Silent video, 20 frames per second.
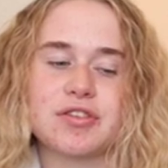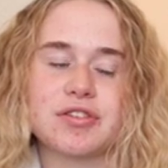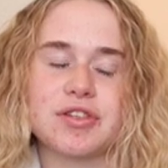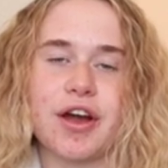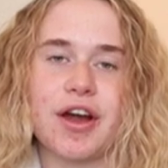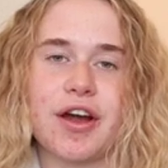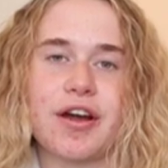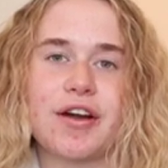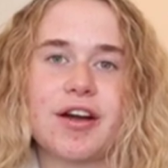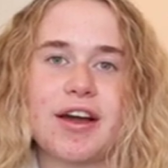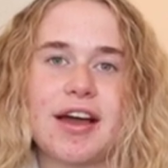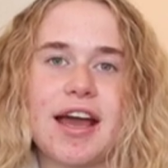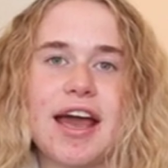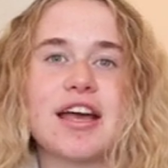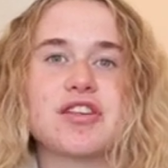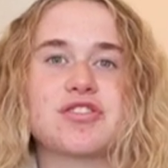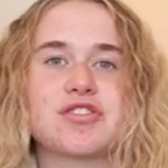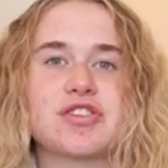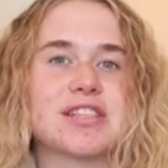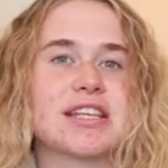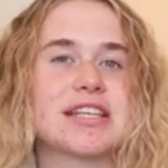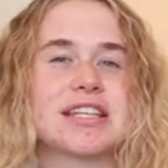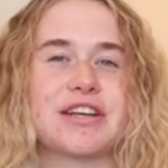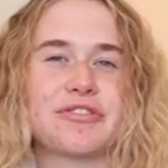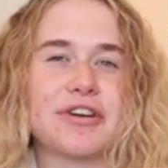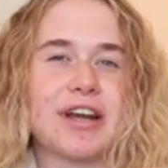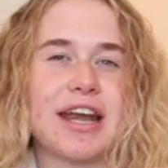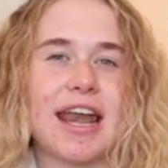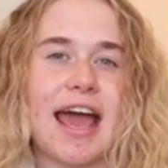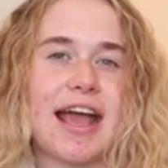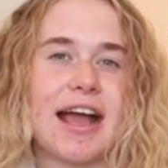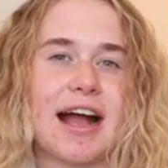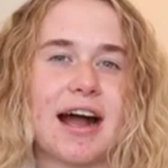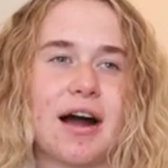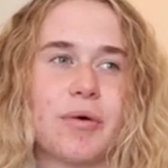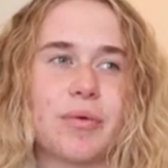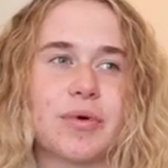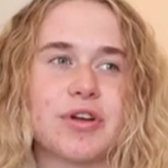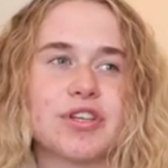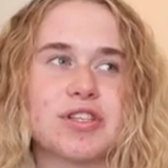So it's just a different
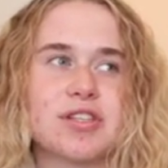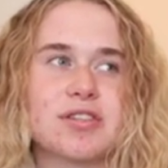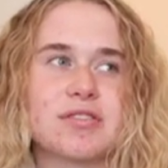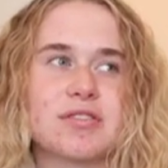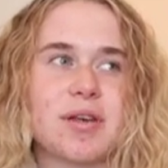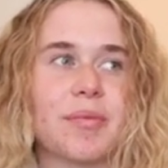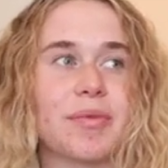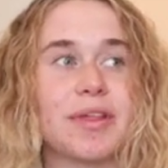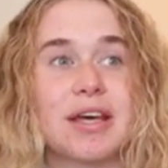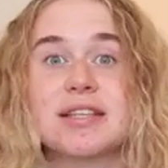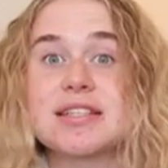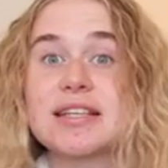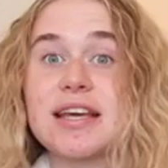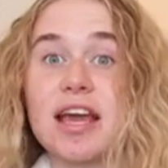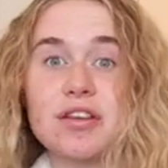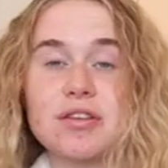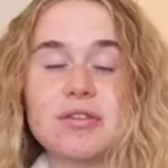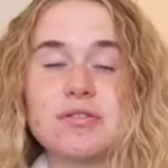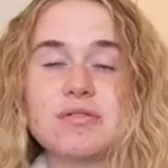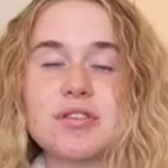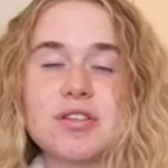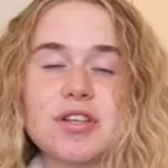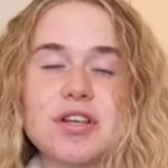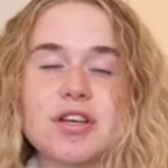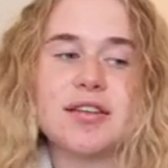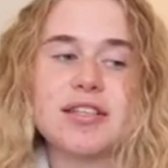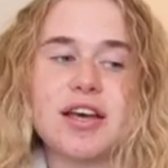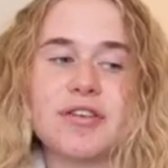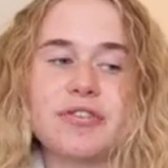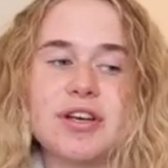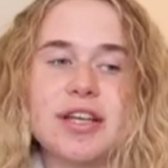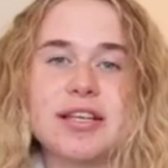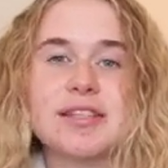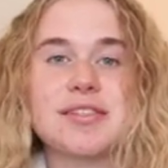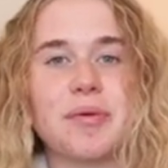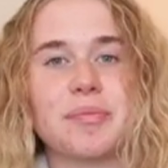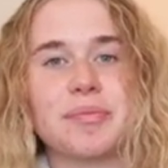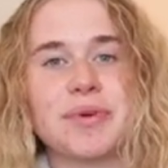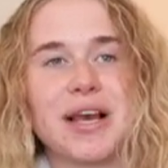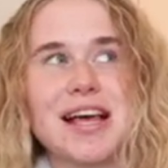layout, which is something to get used to. Definitely
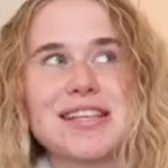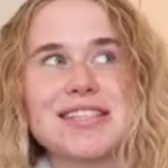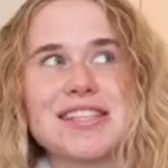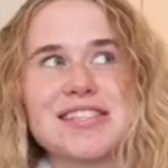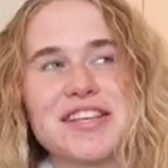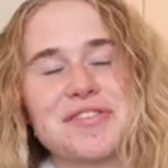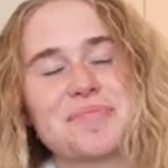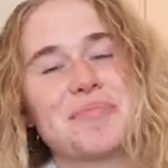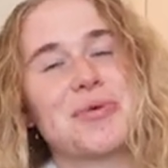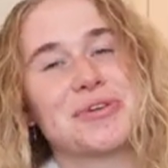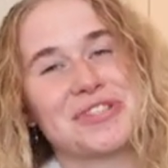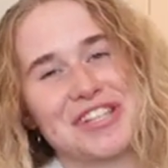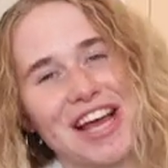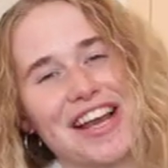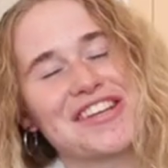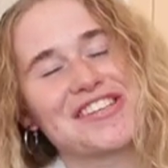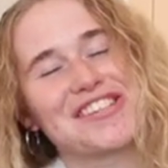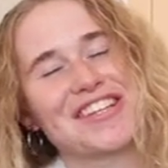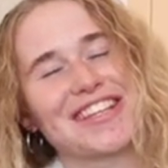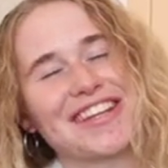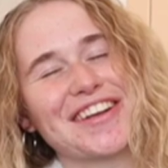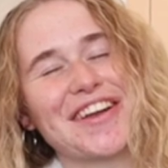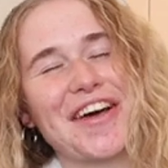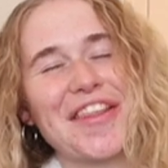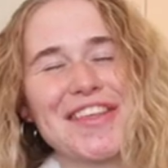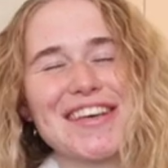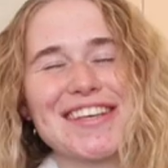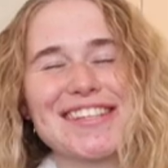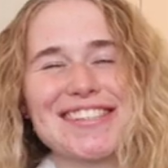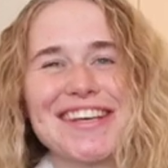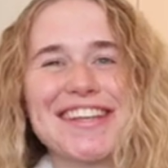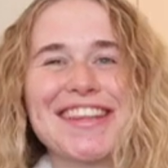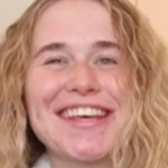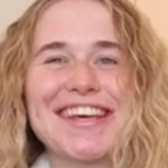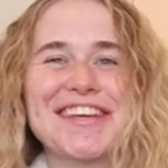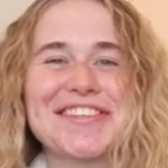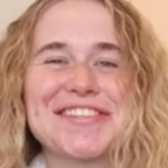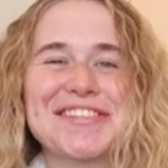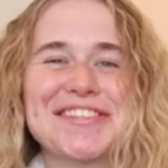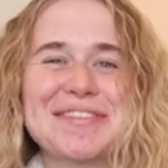some classes are more challenging than others. I
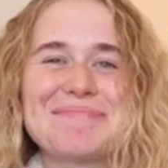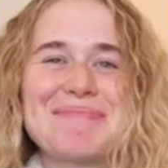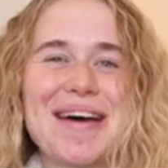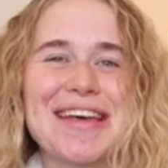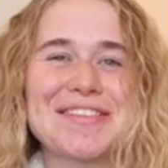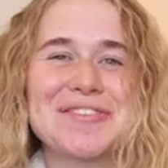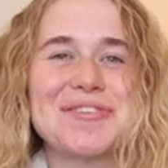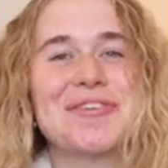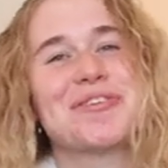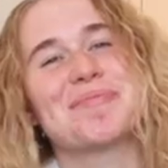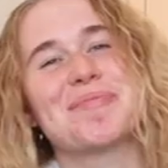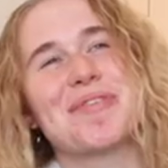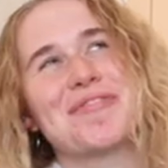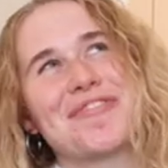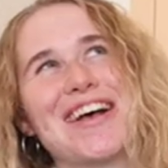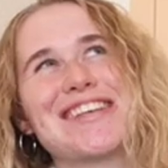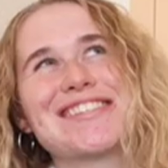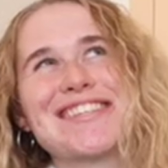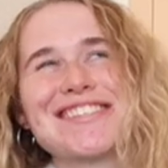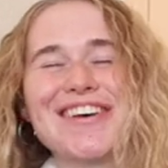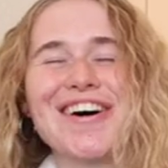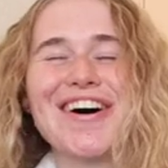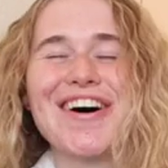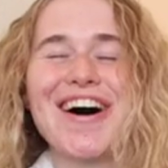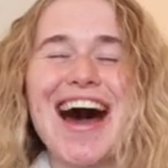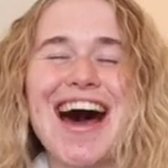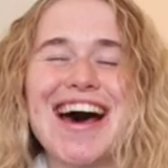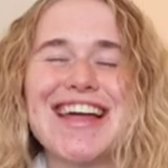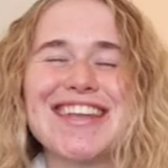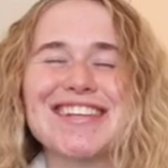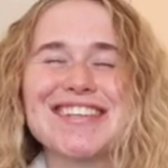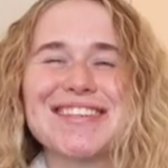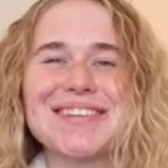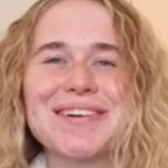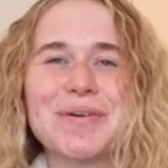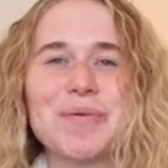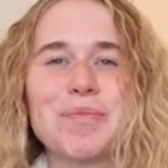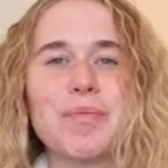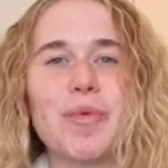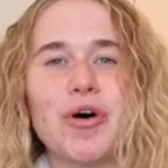think it just depends who your professors are and
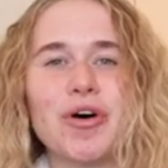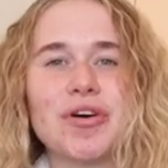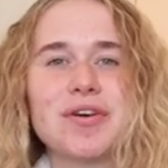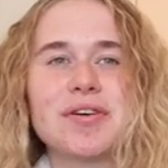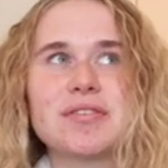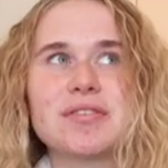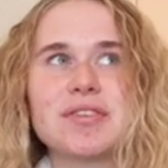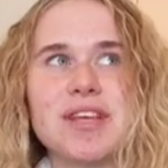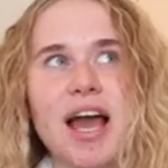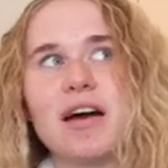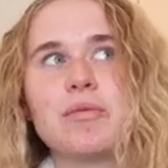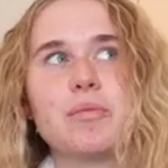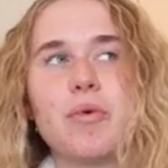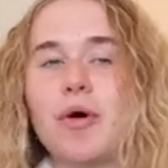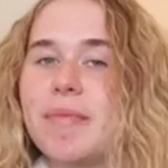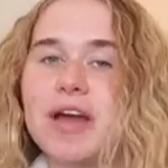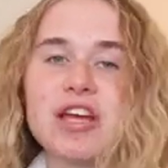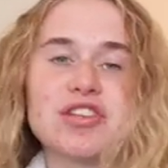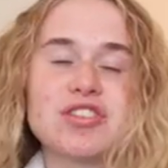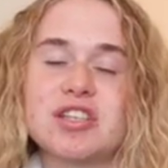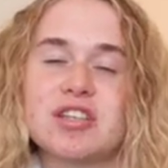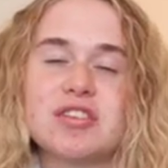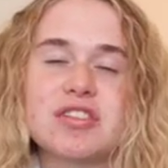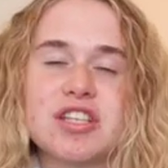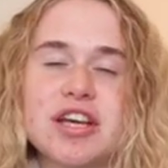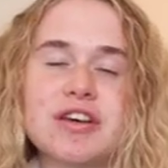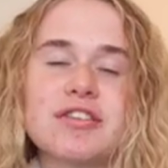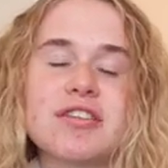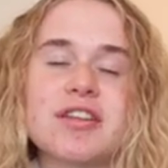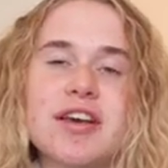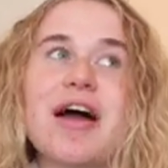what major you do.